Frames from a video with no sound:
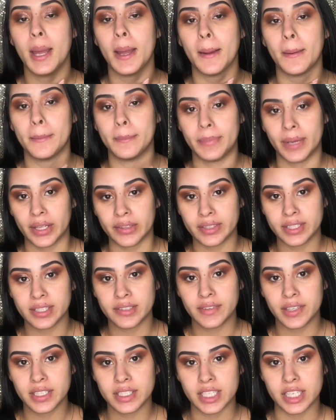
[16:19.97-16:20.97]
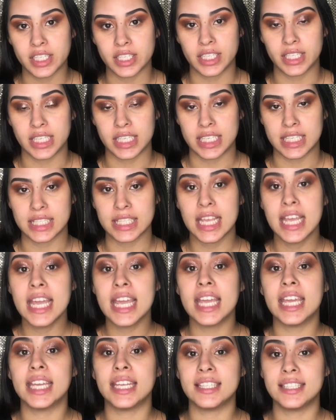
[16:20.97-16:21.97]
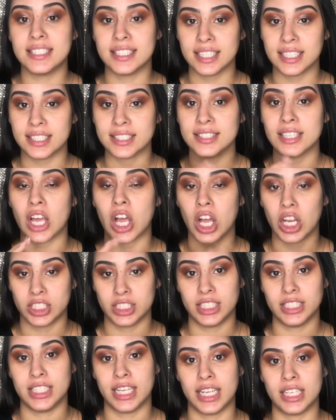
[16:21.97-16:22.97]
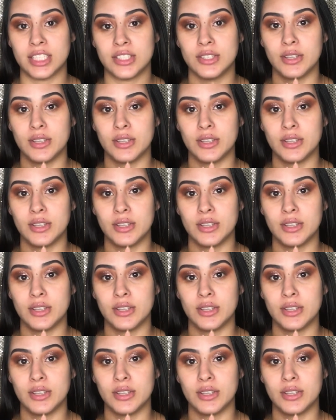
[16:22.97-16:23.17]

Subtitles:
about this foundation is it does oxidize.